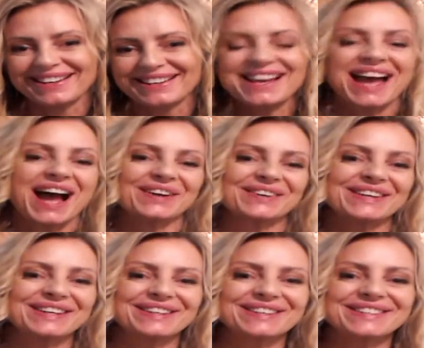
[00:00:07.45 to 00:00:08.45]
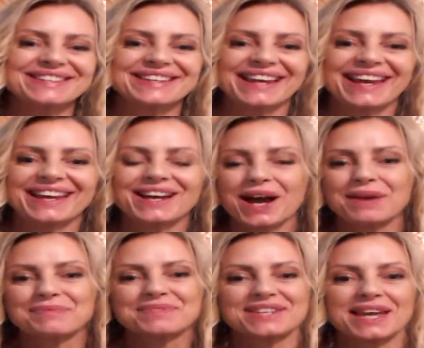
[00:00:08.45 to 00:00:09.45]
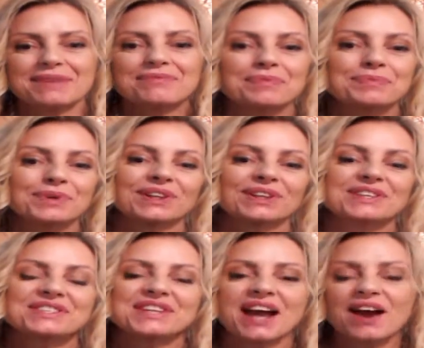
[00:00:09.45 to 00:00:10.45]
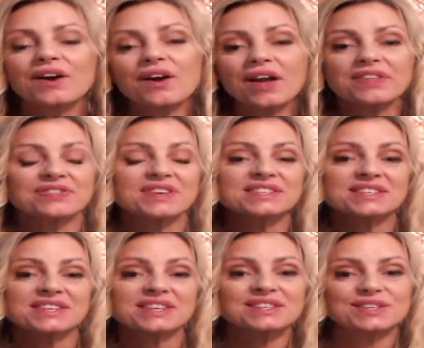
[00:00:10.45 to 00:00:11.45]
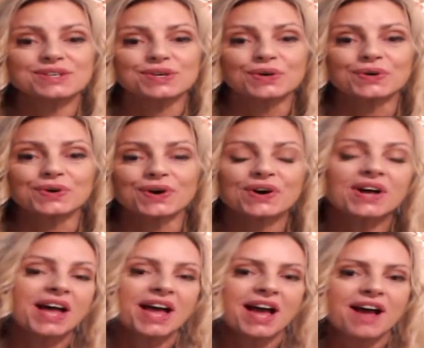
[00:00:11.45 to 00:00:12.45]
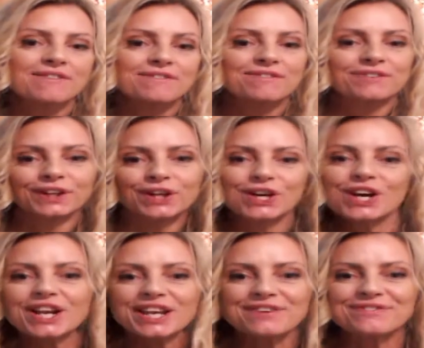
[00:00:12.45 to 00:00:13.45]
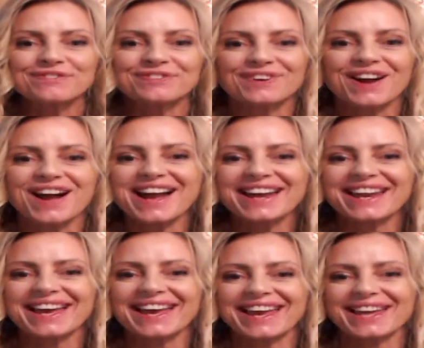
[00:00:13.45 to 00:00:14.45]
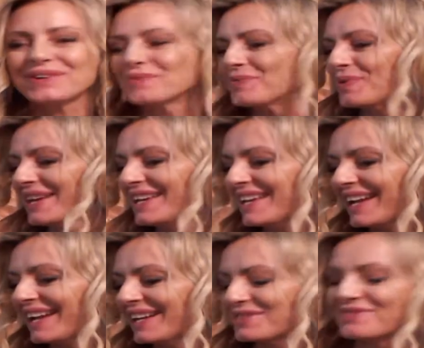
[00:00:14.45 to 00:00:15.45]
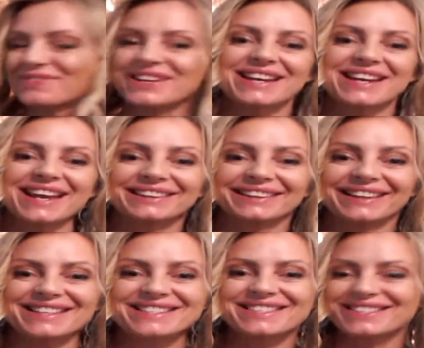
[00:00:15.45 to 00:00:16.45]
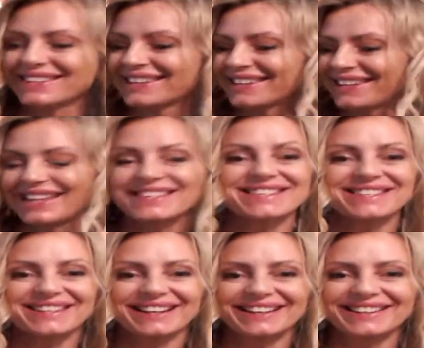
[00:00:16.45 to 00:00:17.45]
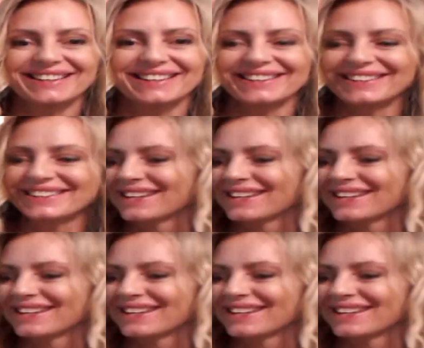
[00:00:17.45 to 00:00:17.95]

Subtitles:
How are you today? I'm Deb from Nautilus Tarot, and this is your Flirty Friday weekend reading. Let's get started.